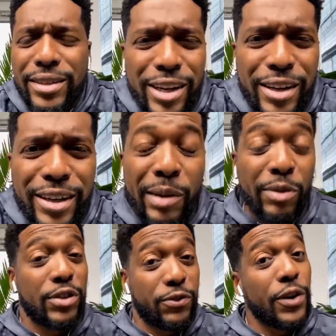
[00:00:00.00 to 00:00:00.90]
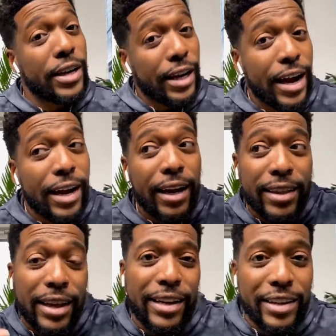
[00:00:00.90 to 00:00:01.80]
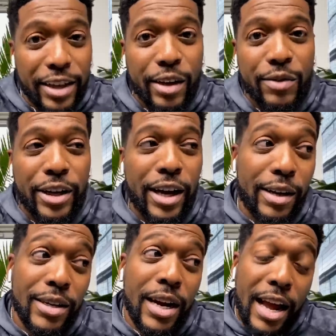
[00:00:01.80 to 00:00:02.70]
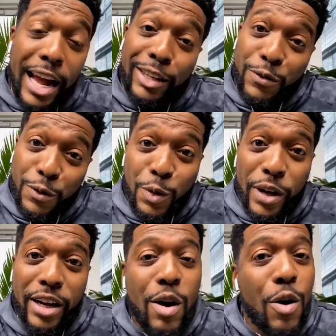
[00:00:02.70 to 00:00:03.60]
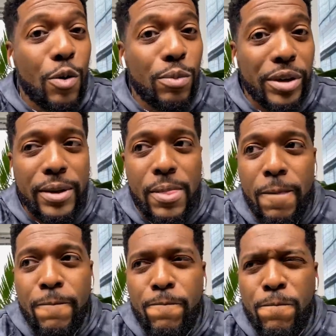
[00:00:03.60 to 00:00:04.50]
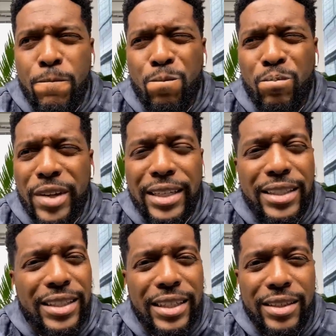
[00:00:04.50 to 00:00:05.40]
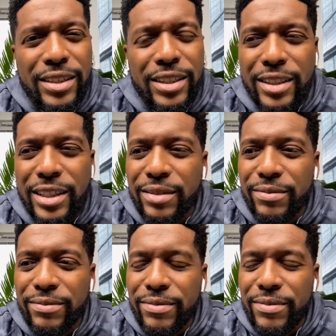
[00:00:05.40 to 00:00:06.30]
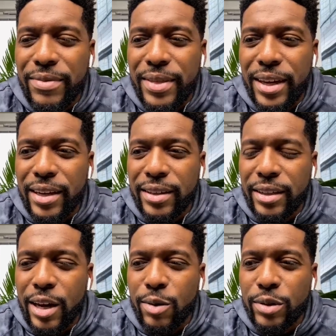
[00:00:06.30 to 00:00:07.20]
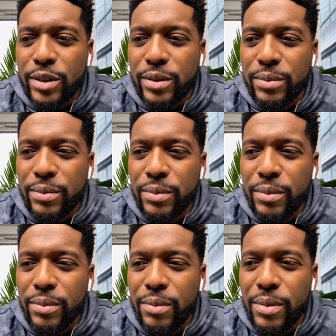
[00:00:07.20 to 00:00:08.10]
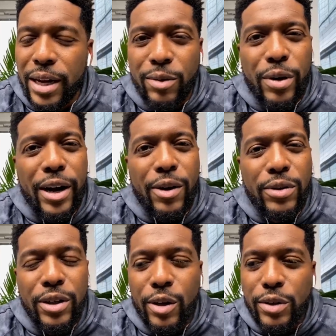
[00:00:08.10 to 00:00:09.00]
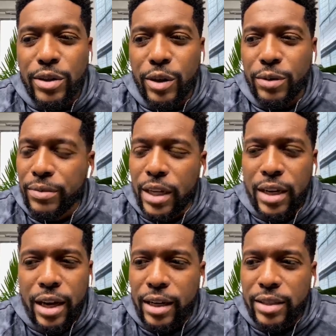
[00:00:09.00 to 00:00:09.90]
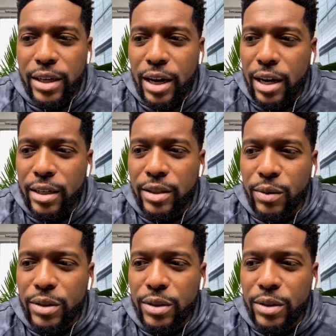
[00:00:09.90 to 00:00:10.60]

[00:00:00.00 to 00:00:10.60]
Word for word: No, no, it was fun. Like I like the idea of it. I'd yeah. act a fool at home, but I just didn't just didn't think that that was my route, you know. So I get to college.